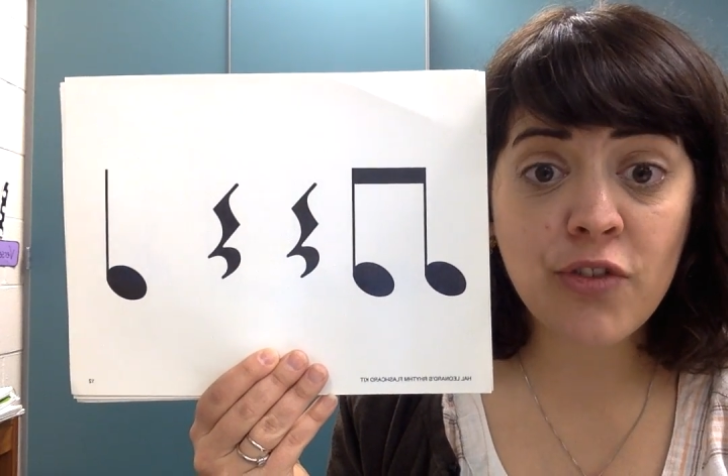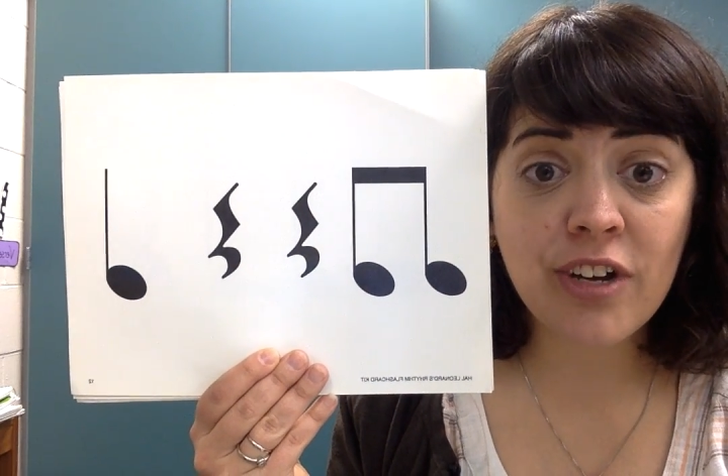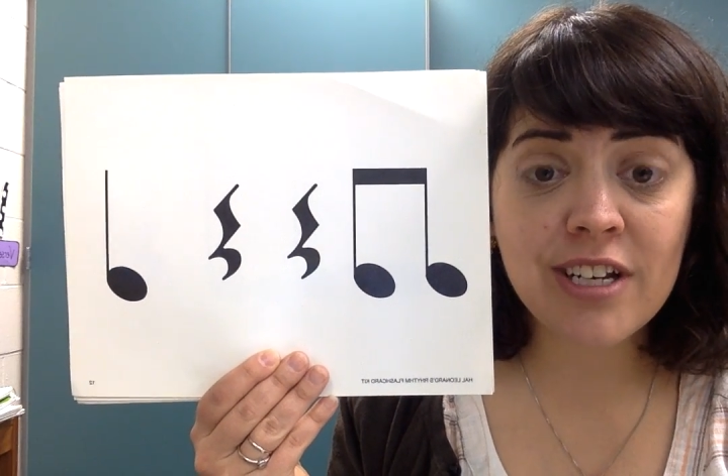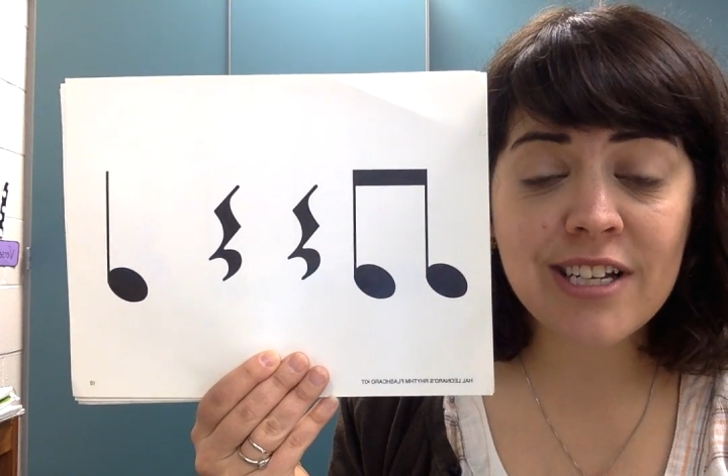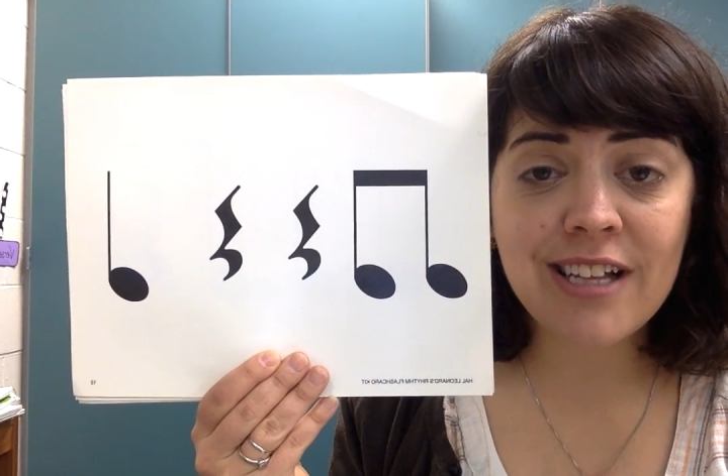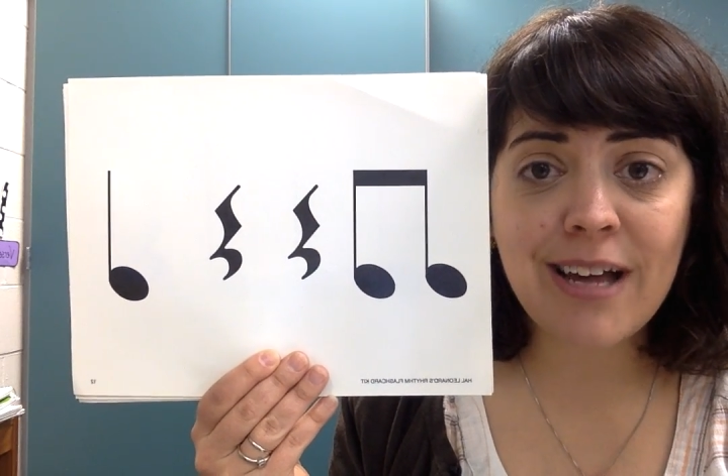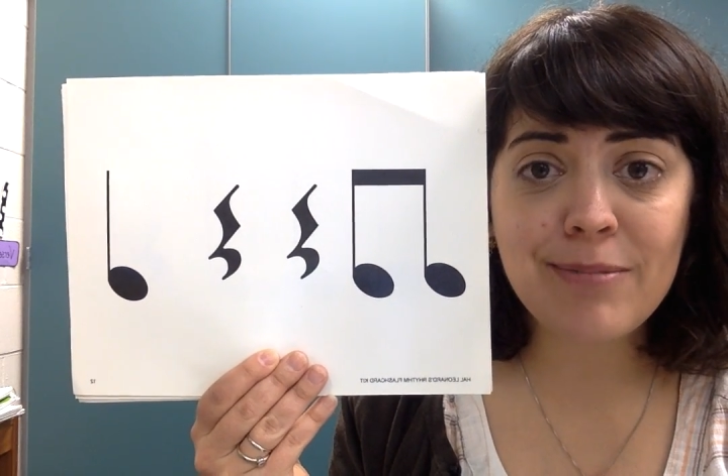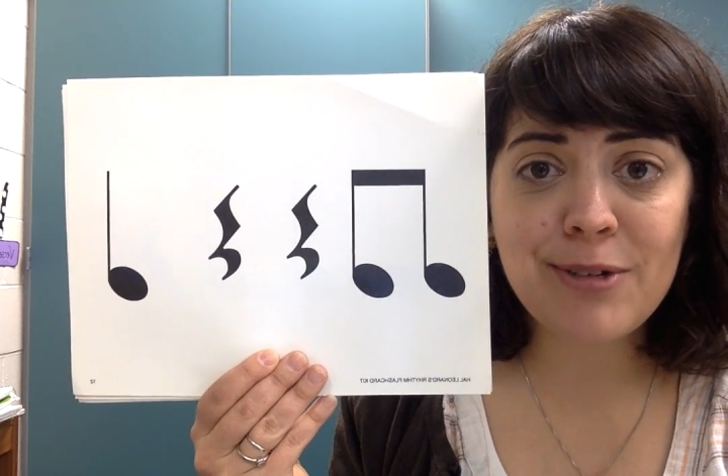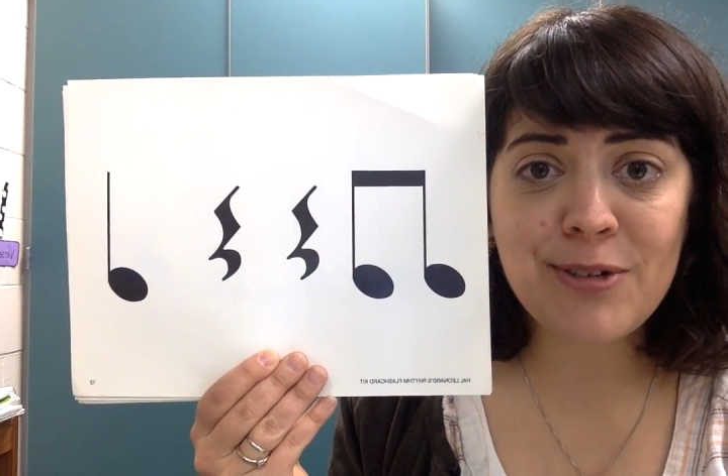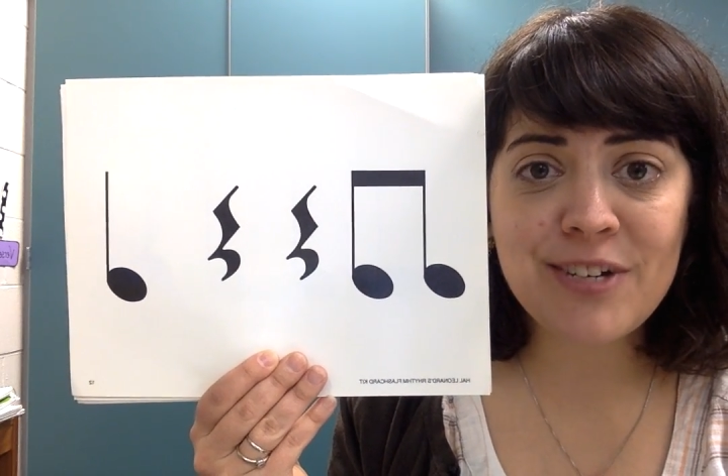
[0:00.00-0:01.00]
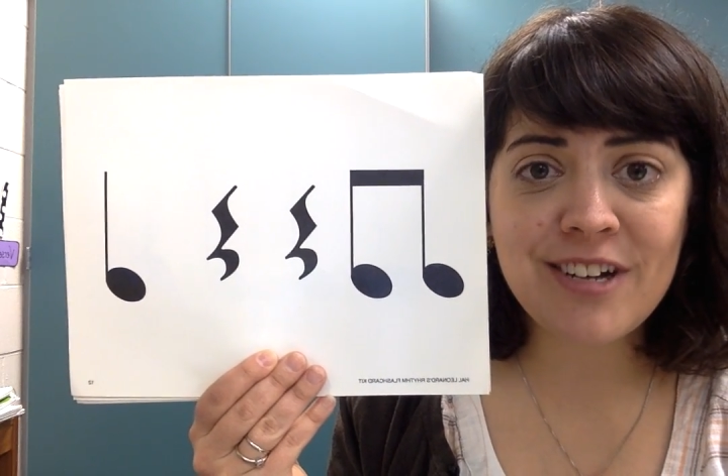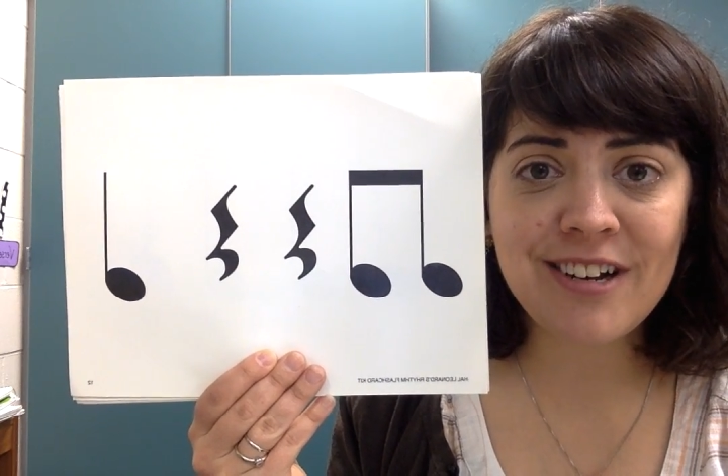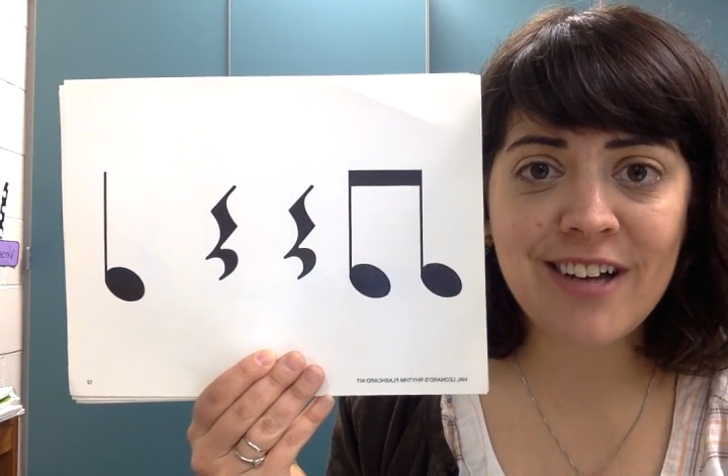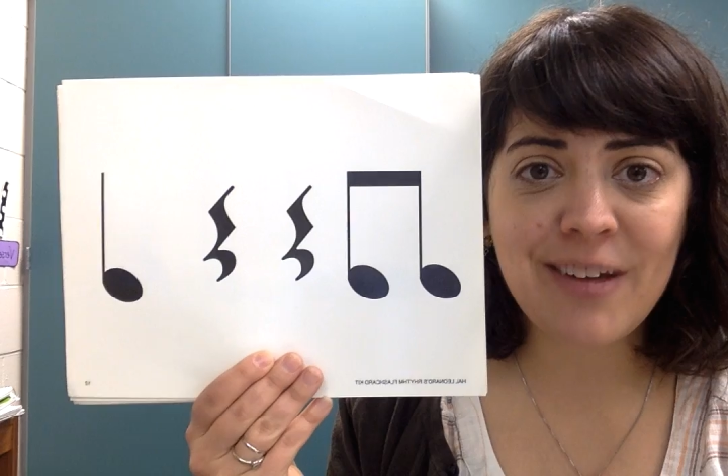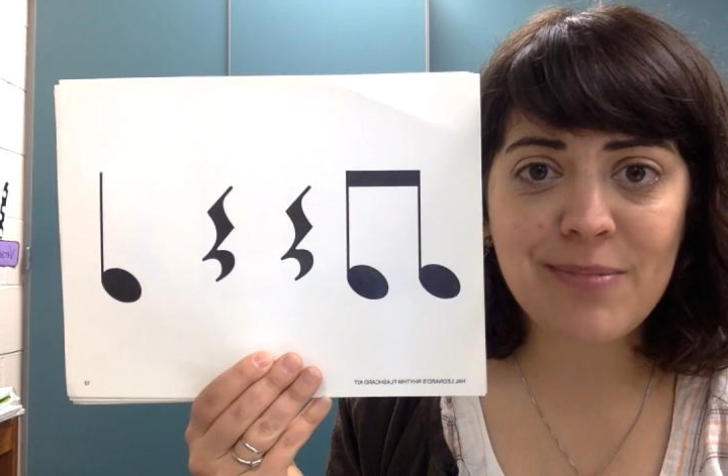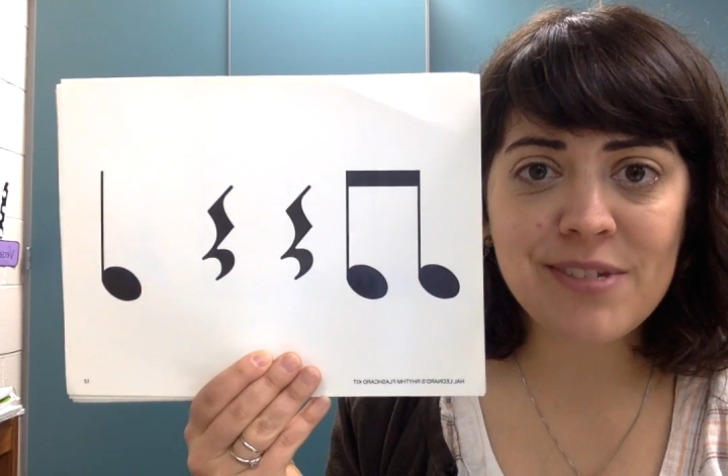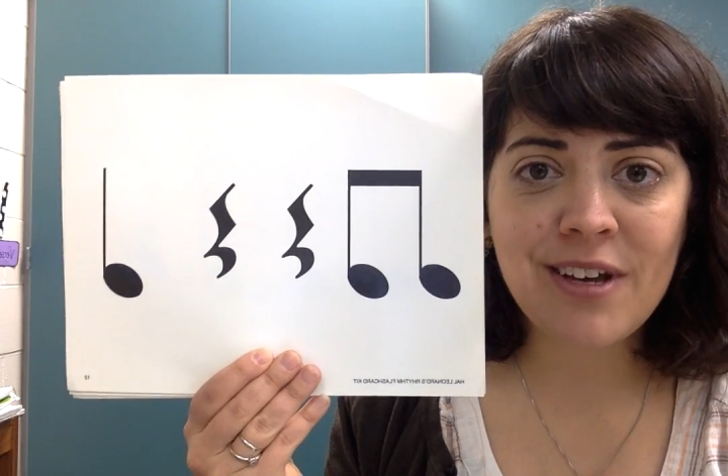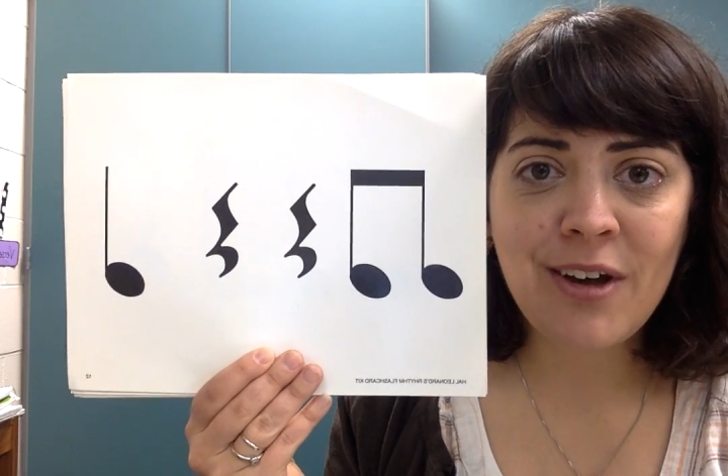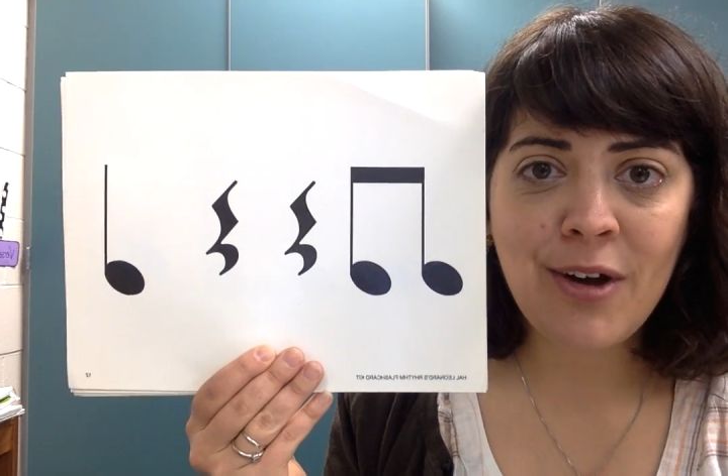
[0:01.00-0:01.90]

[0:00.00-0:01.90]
forget to clap two times.